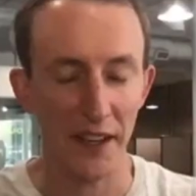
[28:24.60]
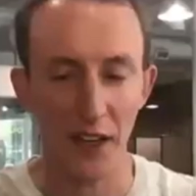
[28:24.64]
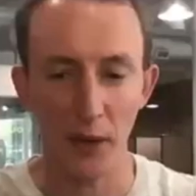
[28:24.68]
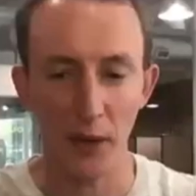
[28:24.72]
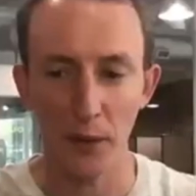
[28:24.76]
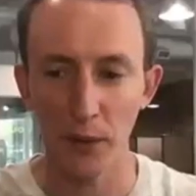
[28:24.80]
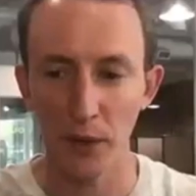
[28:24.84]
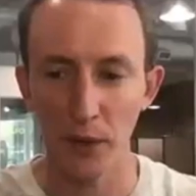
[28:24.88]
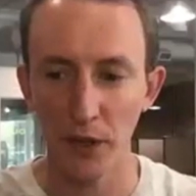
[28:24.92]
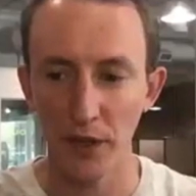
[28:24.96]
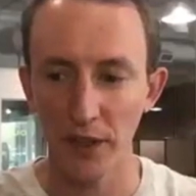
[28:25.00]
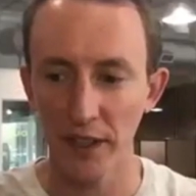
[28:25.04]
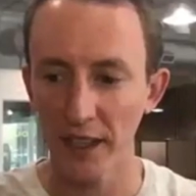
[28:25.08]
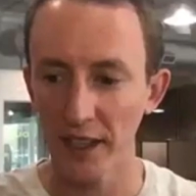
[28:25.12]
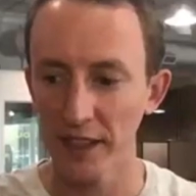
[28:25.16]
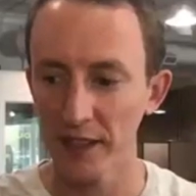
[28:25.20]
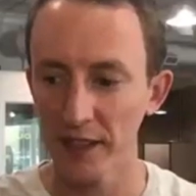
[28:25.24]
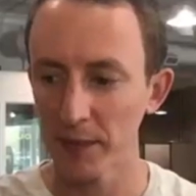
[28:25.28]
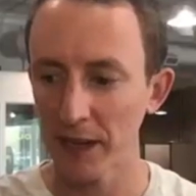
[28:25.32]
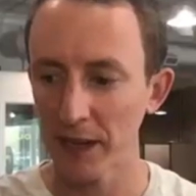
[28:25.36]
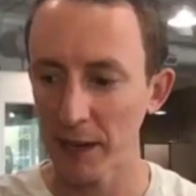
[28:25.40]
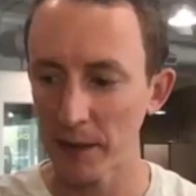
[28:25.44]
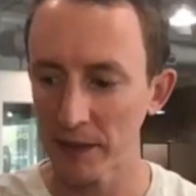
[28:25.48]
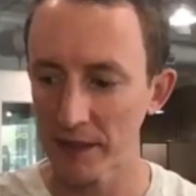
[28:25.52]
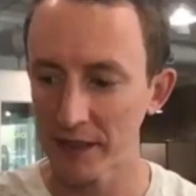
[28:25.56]
know it really is
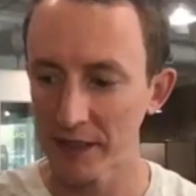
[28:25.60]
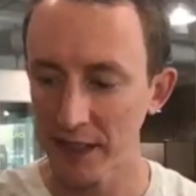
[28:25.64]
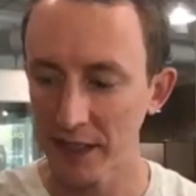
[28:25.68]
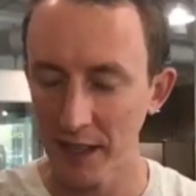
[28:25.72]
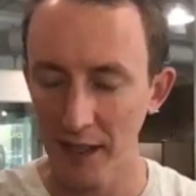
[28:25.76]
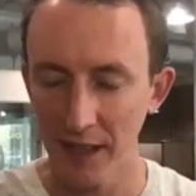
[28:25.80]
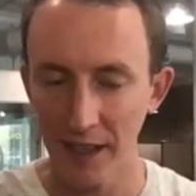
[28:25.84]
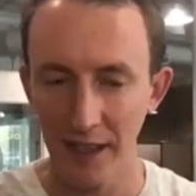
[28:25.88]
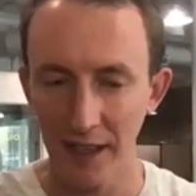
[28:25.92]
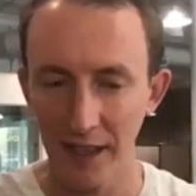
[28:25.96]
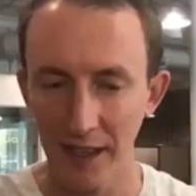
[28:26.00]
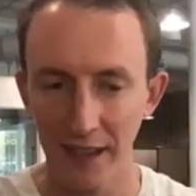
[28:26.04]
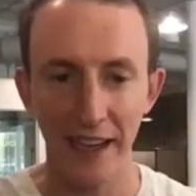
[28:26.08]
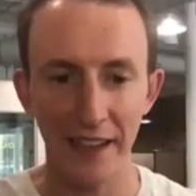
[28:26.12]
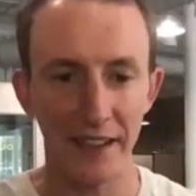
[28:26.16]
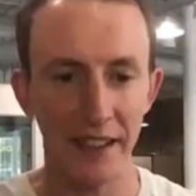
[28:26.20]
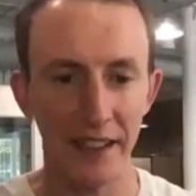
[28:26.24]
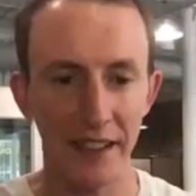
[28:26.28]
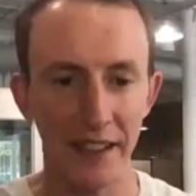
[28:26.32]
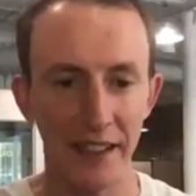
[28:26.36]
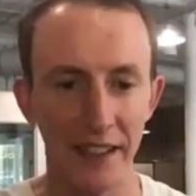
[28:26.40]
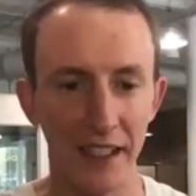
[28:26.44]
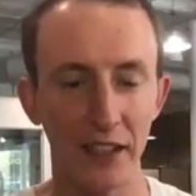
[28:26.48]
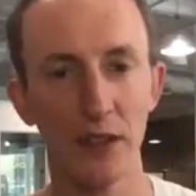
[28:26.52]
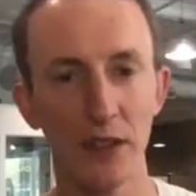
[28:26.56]
when i was
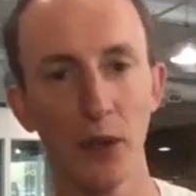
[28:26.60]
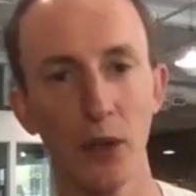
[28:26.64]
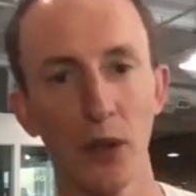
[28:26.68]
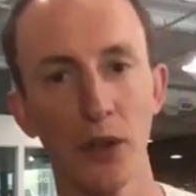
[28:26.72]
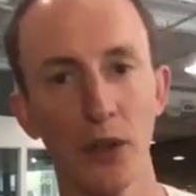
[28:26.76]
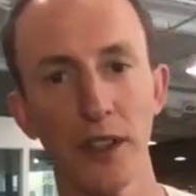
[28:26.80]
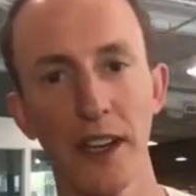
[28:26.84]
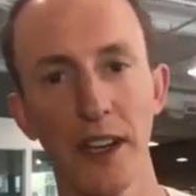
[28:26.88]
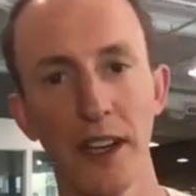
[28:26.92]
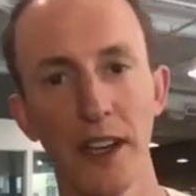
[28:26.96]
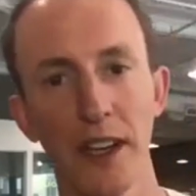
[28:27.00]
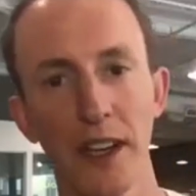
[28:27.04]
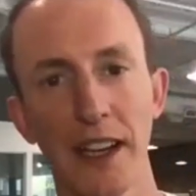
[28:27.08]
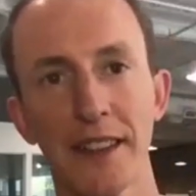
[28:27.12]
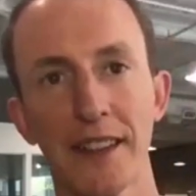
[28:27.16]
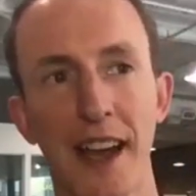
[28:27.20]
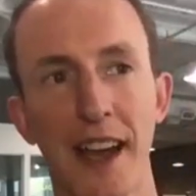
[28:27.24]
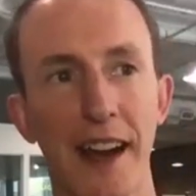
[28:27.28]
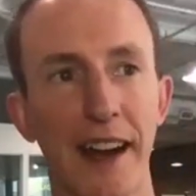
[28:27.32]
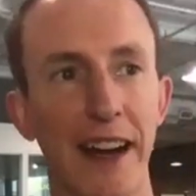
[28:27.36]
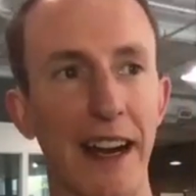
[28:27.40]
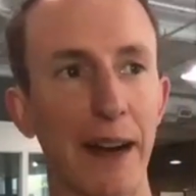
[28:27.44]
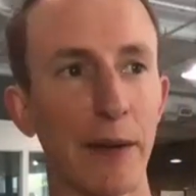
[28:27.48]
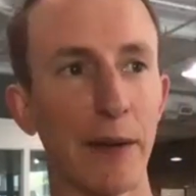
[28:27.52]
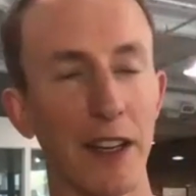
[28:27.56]
19 years old and i
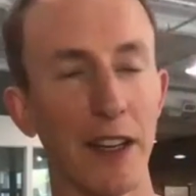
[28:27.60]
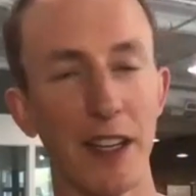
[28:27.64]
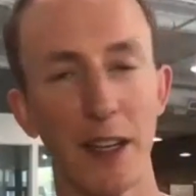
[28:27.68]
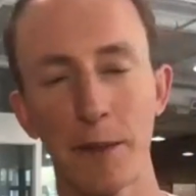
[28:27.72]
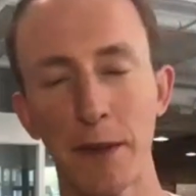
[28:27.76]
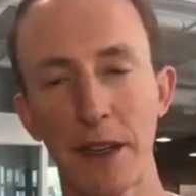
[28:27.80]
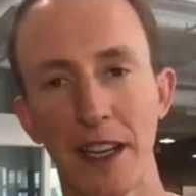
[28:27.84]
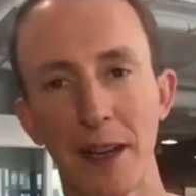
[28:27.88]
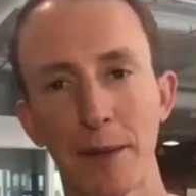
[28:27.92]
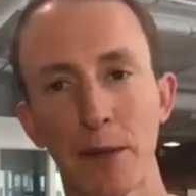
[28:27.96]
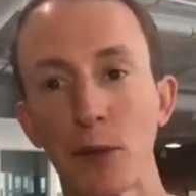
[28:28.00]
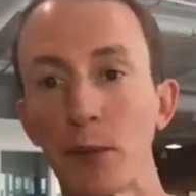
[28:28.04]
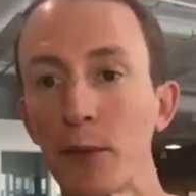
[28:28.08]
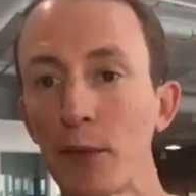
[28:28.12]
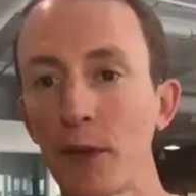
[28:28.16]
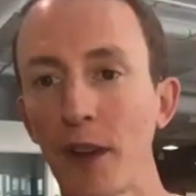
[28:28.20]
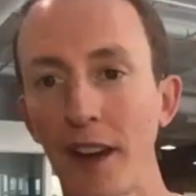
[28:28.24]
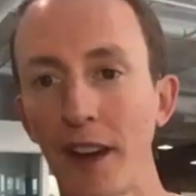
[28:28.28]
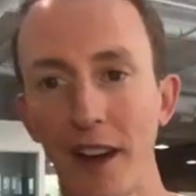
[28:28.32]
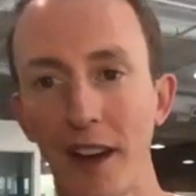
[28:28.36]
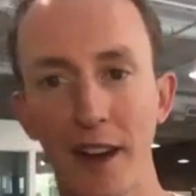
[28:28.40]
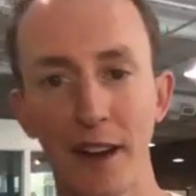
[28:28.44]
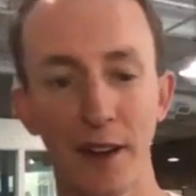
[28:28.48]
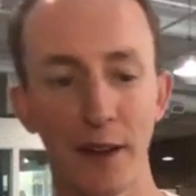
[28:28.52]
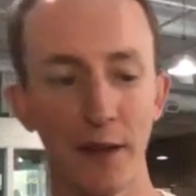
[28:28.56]
decided i wanted to become a,
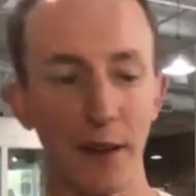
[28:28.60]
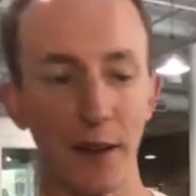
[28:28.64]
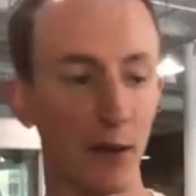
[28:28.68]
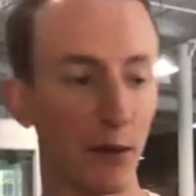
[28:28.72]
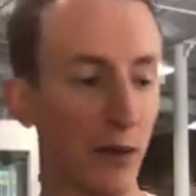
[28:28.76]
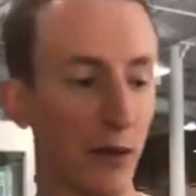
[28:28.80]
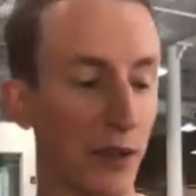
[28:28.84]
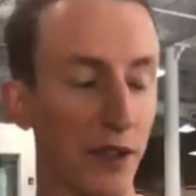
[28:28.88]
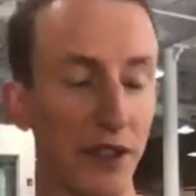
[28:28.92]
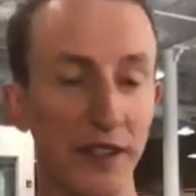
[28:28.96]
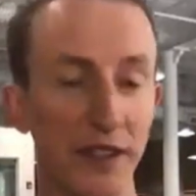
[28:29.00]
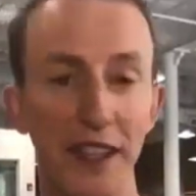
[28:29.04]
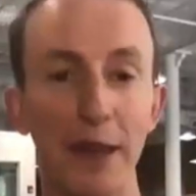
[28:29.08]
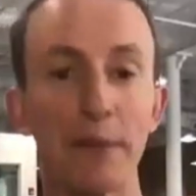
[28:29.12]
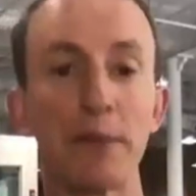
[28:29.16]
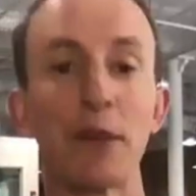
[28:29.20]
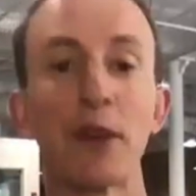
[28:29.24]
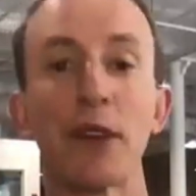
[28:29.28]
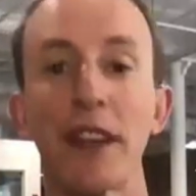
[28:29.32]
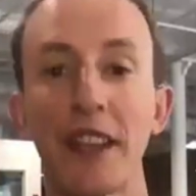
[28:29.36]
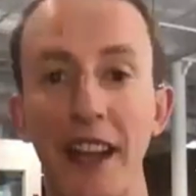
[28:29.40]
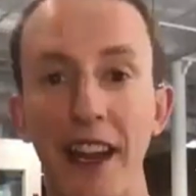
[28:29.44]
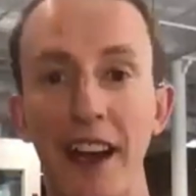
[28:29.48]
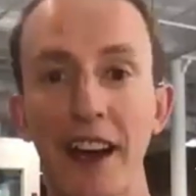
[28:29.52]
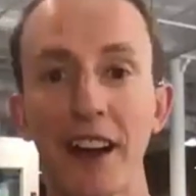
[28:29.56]
uh, a, real estate
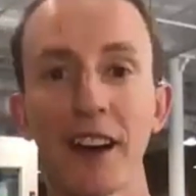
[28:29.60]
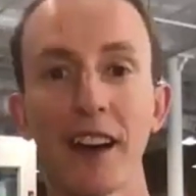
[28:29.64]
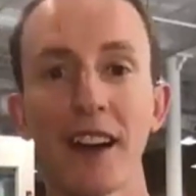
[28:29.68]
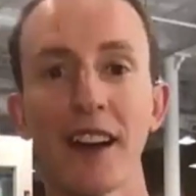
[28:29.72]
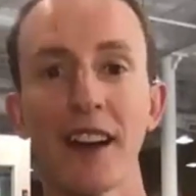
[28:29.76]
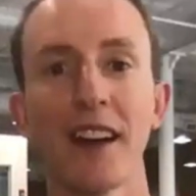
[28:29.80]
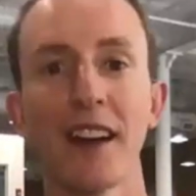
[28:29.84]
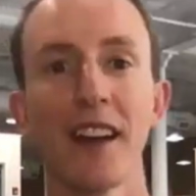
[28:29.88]
millionaire